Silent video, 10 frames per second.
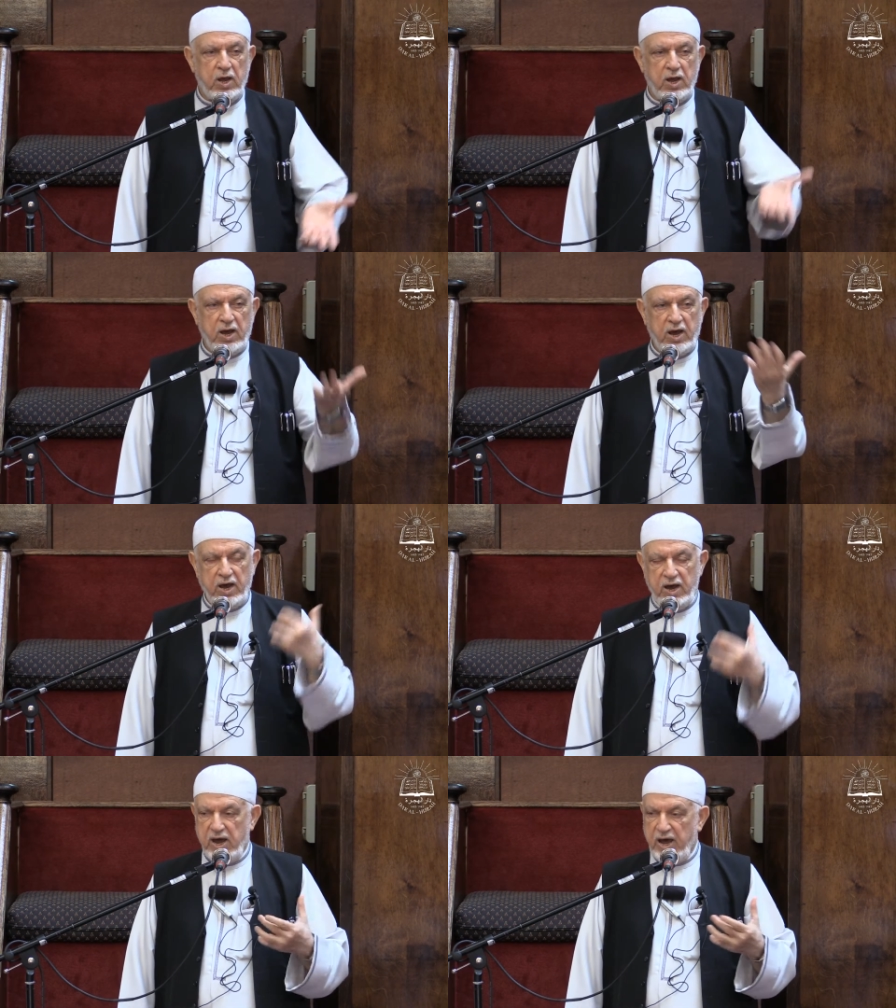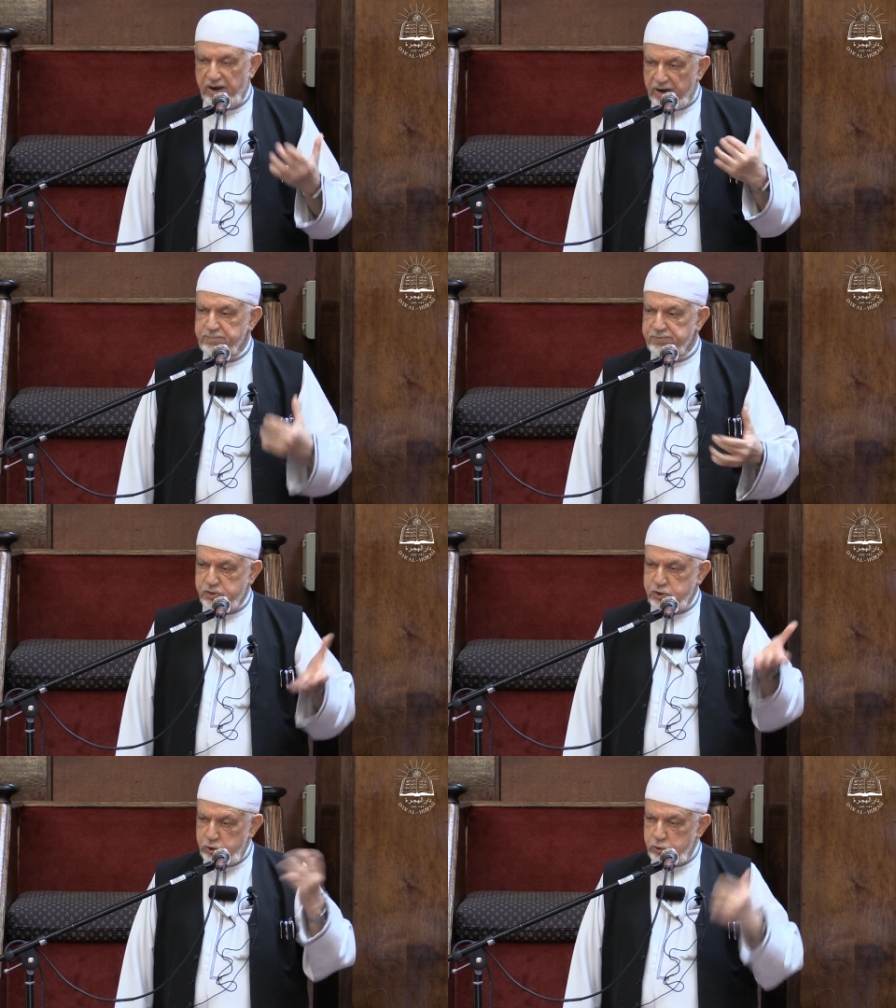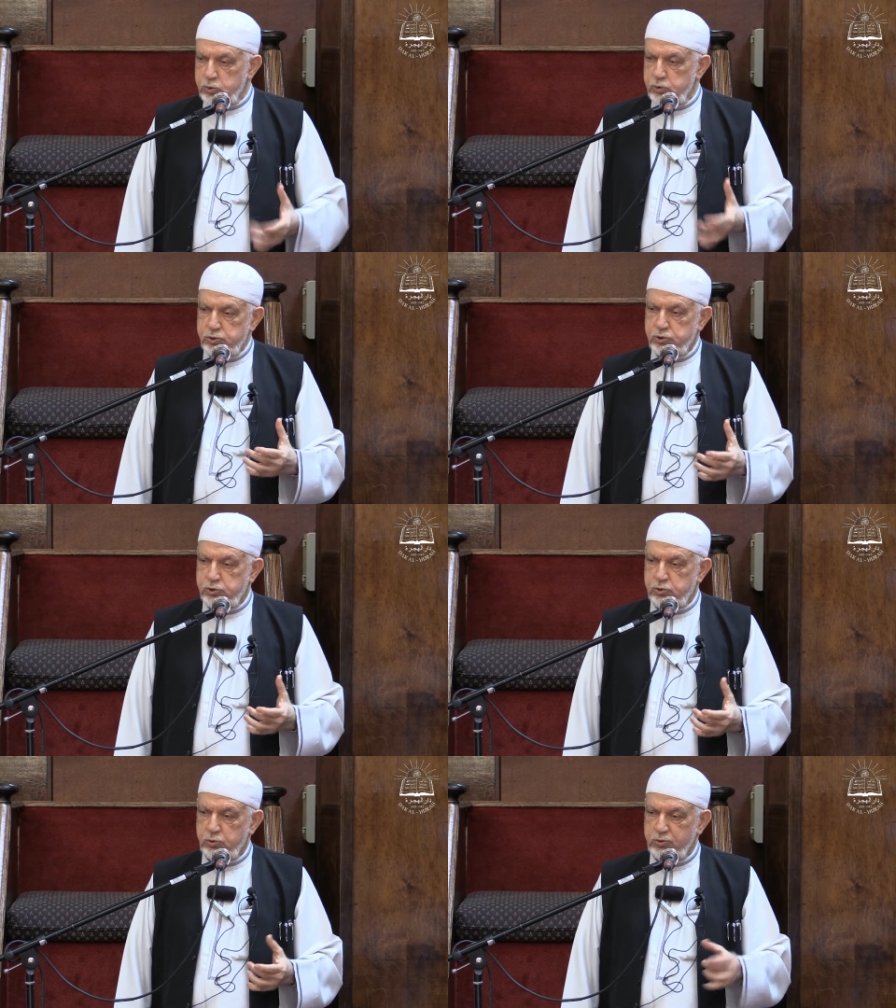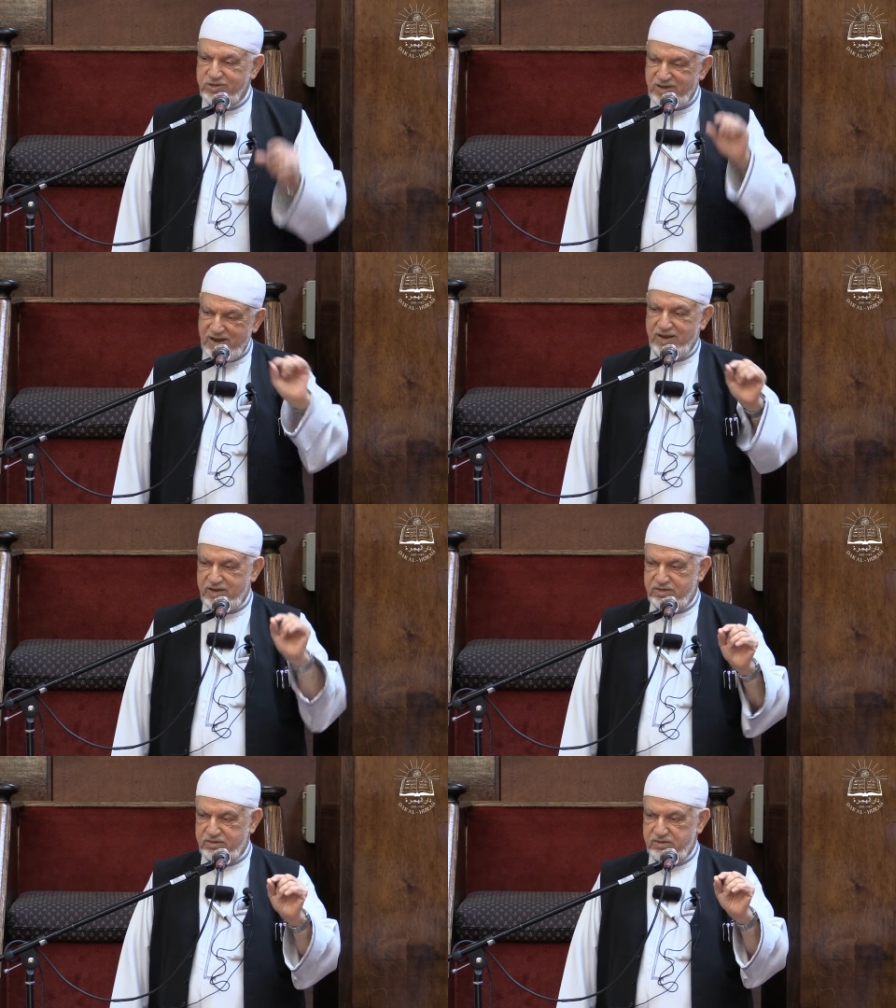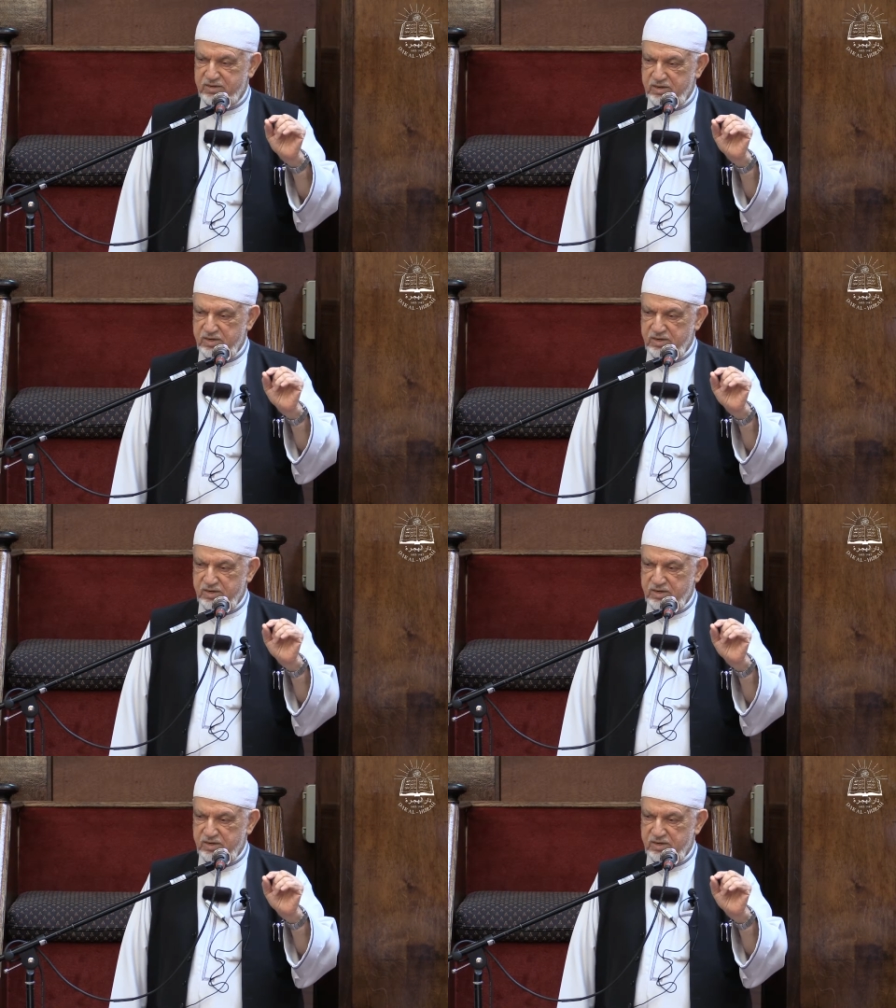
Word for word: Arabs used to date.